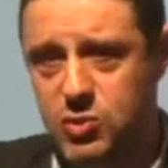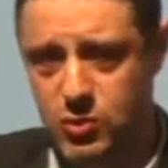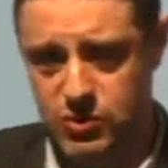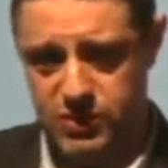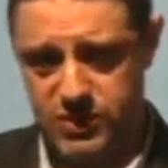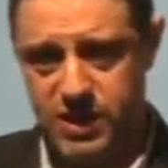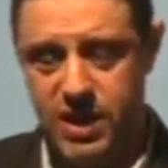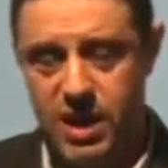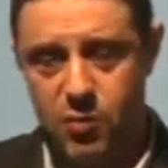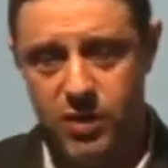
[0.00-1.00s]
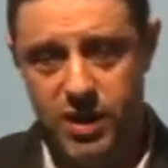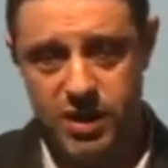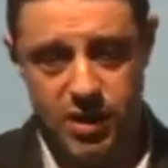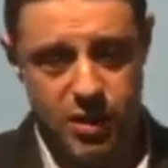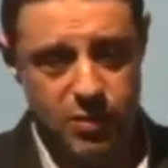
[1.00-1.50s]
users. When,
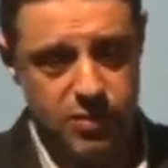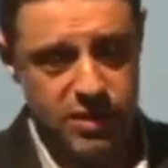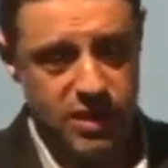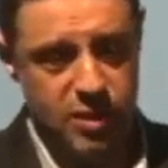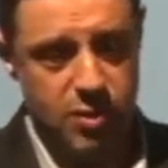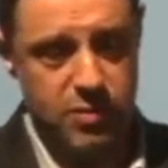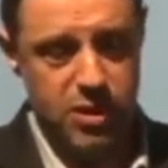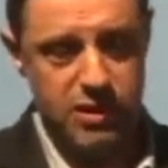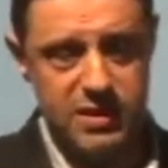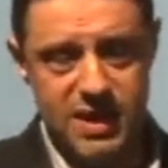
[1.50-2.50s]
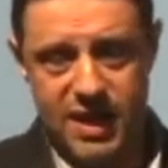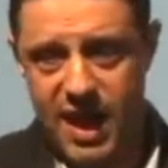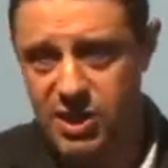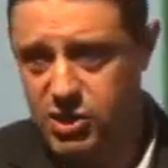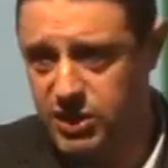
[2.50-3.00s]
you know, the communities that
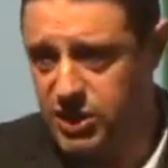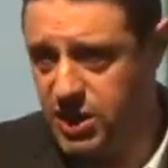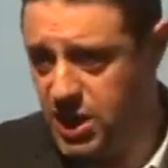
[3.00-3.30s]
actually